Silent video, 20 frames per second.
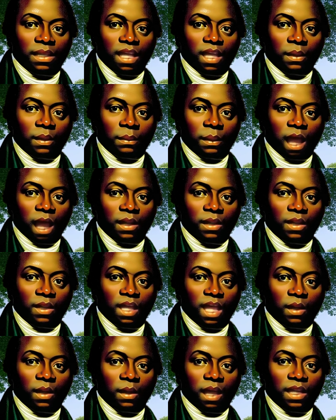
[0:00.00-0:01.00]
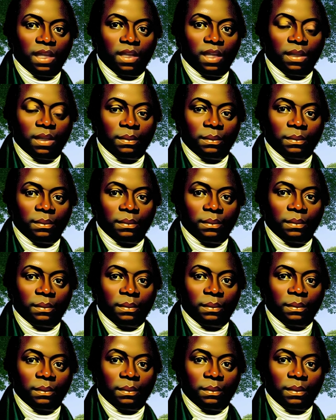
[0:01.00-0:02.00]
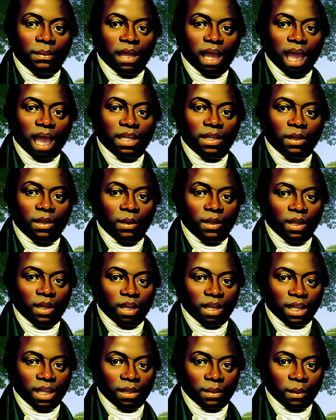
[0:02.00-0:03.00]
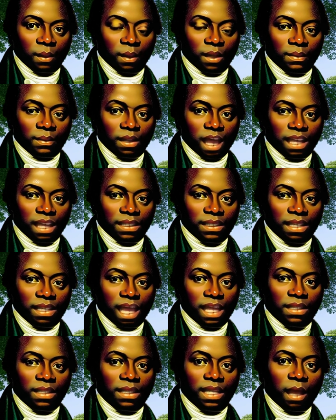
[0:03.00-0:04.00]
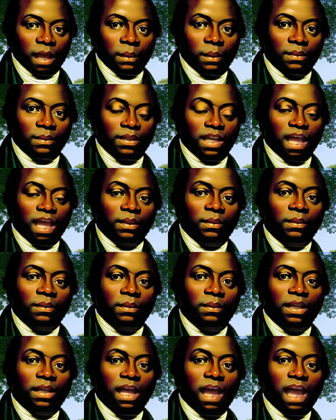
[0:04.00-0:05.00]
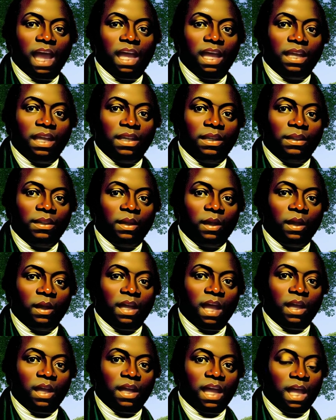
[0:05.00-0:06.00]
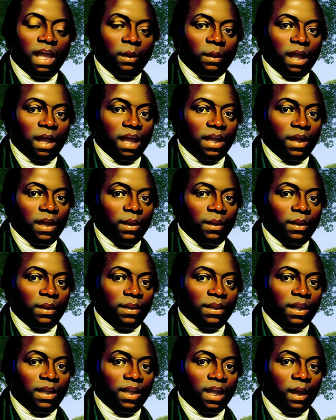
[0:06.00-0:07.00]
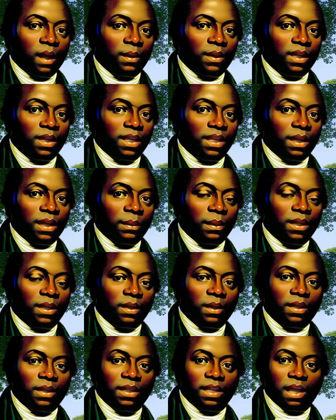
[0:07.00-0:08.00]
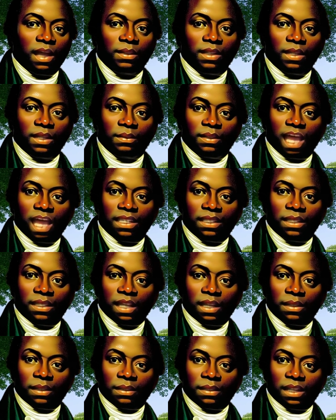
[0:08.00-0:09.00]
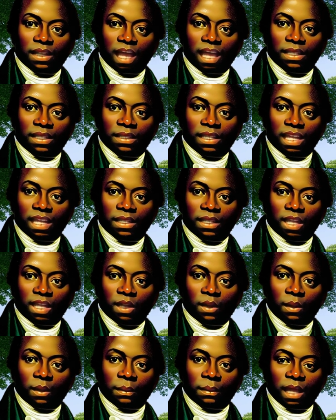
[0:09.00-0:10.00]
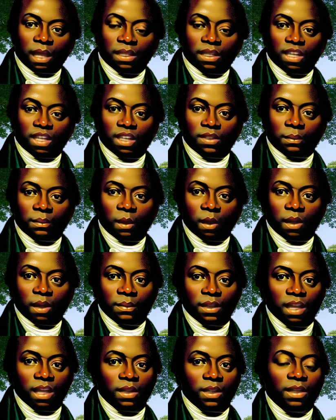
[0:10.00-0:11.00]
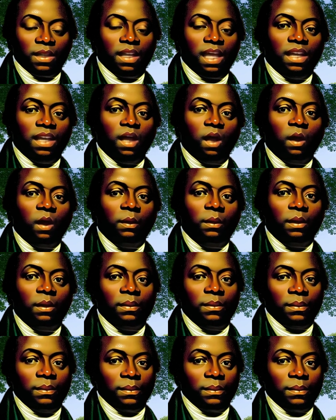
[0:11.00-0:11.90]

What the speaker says: dear modern generation. As you journey through the vast landscape of life, I, Olaudah Equiano, known to some as Gustavus Vassa, extend to you a message of motivation and hope.